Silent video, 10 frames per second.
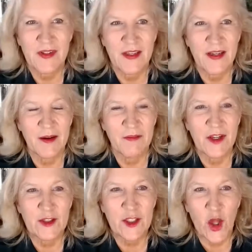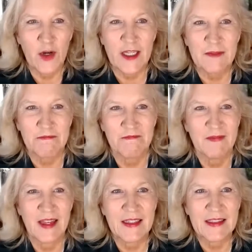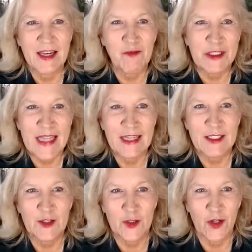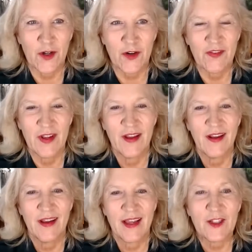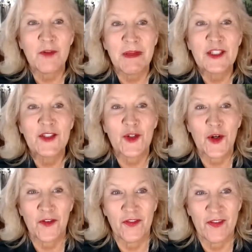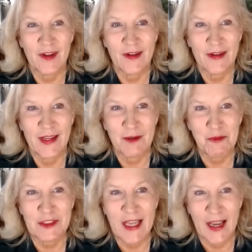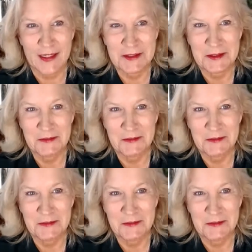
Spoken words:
their slogan. Instead of protect and serve, it should be serve and protect.